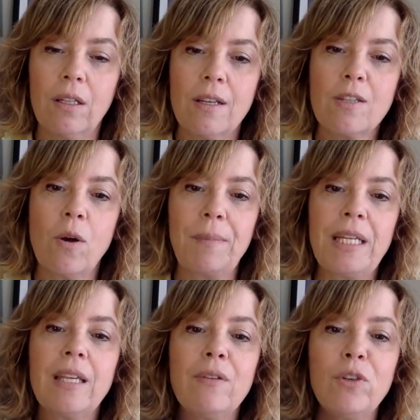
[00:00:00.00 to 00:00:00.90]
So I'm going to
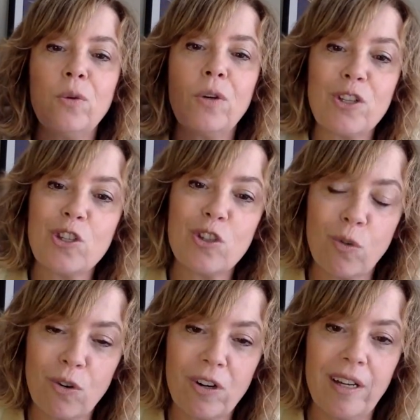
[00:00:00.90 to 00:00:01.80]
give you a
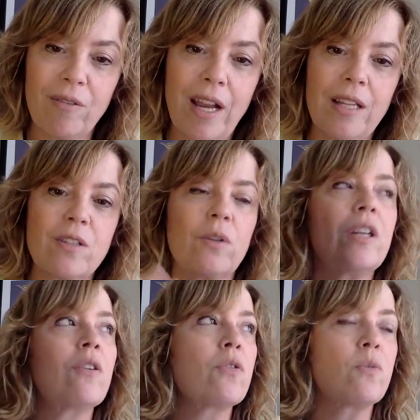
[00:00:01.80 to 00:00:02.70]
story, right? So
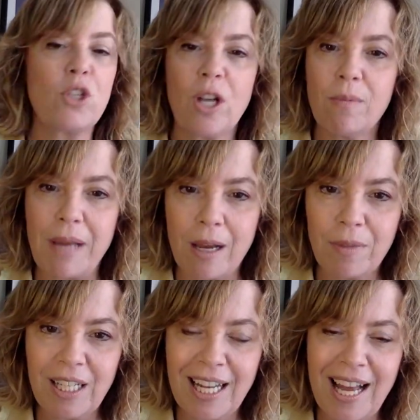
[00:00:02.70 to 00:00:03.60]
here's Michelle
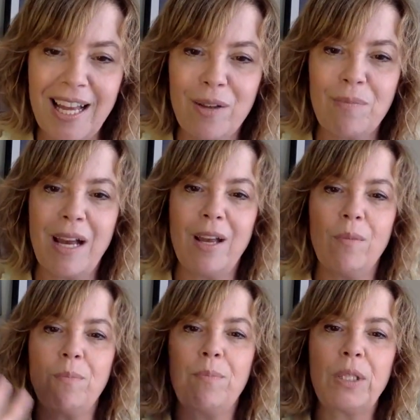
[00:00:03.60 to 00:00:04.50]
Bauman and I, my
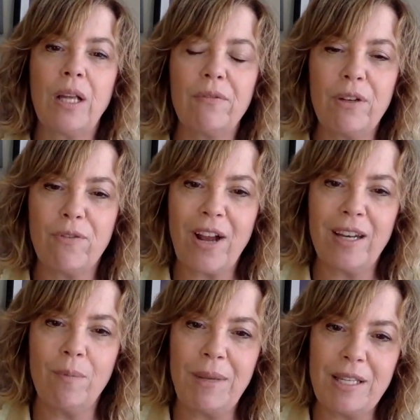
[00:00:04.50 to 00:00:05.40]
beloved friend
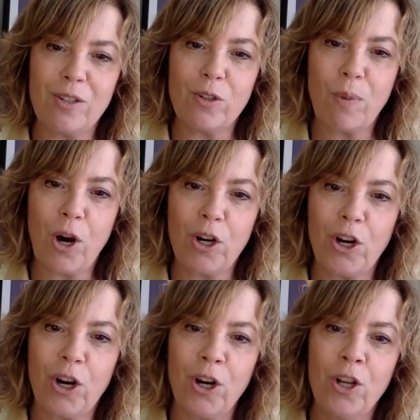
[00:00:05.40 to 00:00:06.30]
and business partner.